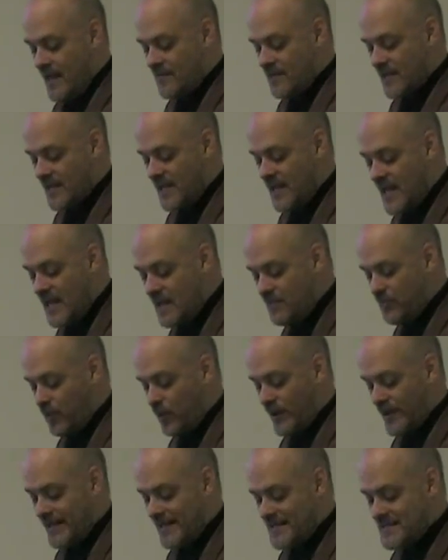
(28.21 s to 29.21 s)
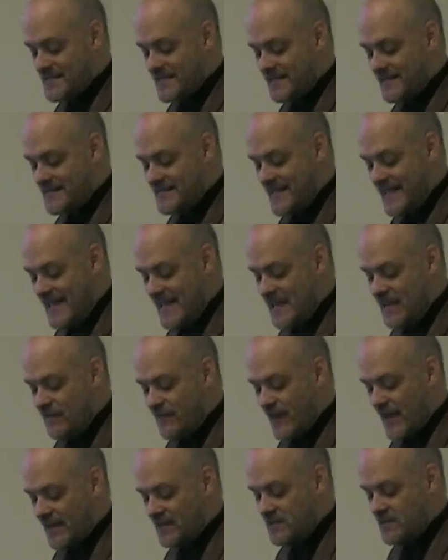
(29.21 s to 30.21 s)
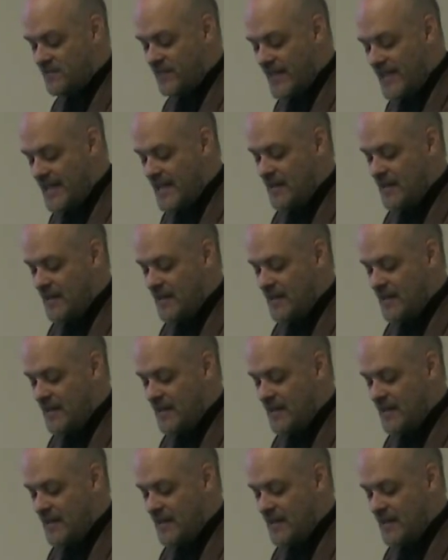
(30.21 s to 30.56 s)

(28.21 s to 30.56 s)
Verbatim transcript: The key point is that it is ineffective,